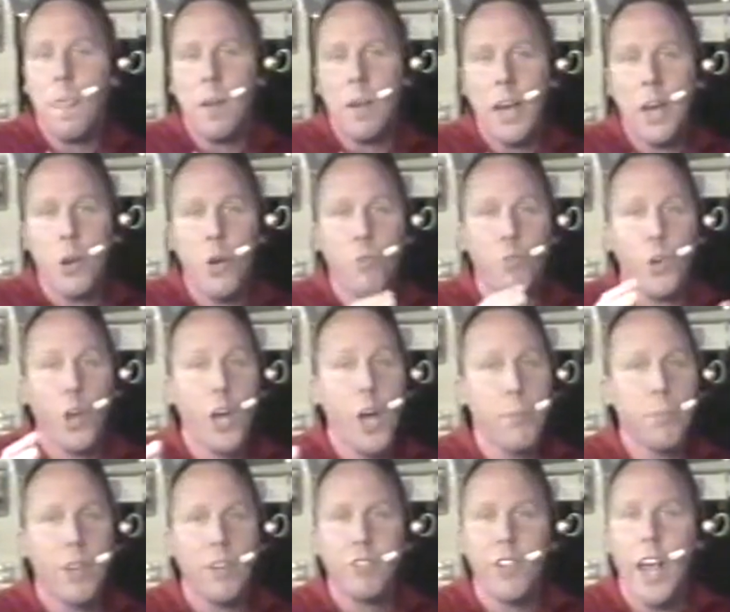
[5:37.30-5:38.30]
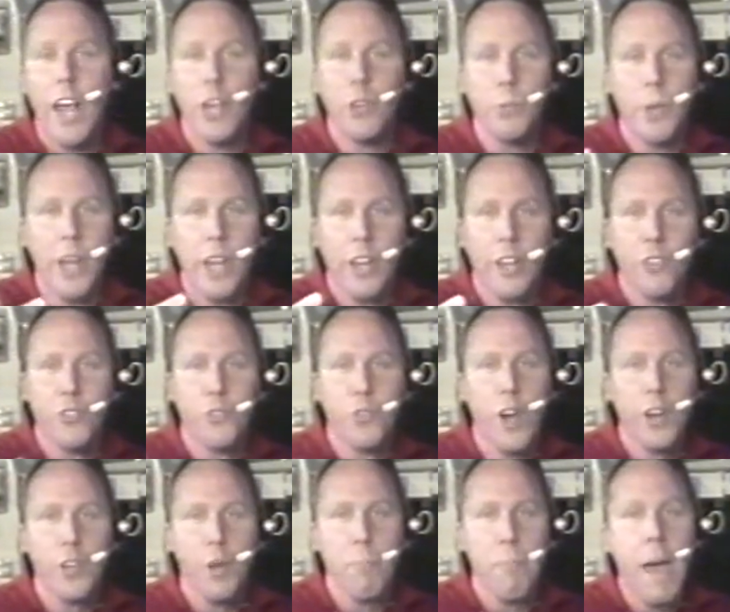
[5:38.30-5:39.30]
And over a couple of days, we can
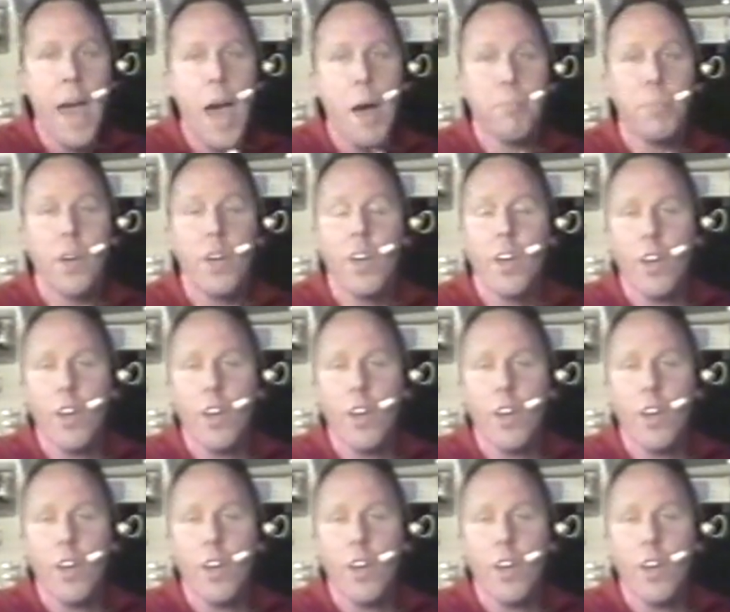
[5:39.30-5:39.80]
construct a map